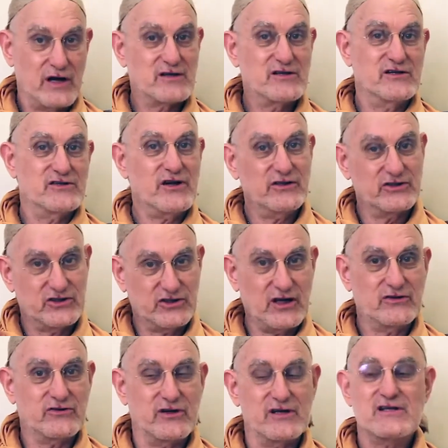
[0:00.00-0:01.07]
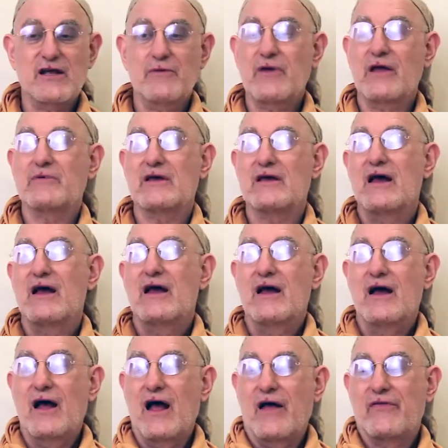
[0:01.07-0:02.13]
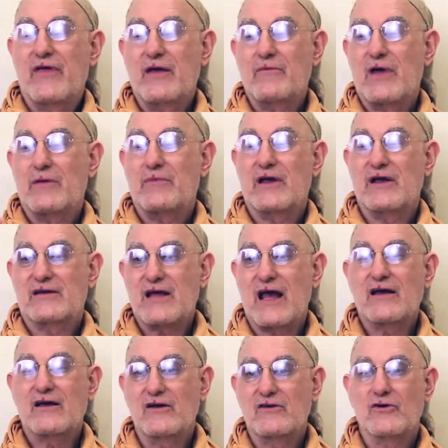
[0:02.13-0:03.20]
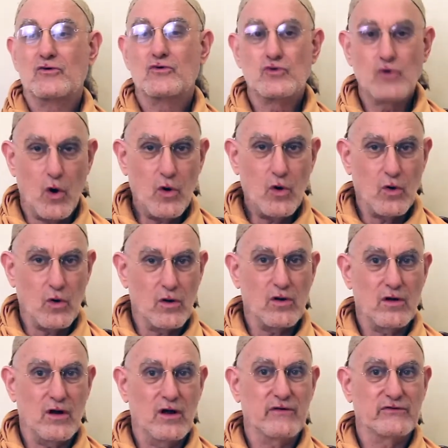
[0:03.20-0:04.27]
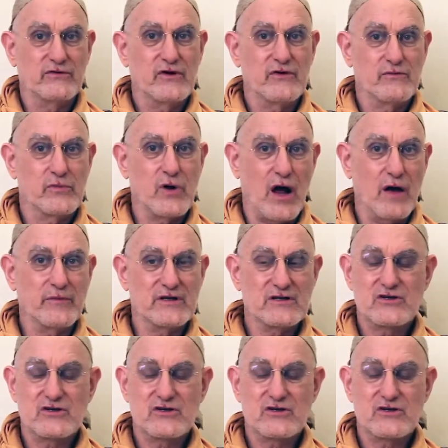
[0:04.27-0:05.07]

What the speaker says: Because they're Kshatriyas. They may be they may be taking the role of Brahmins.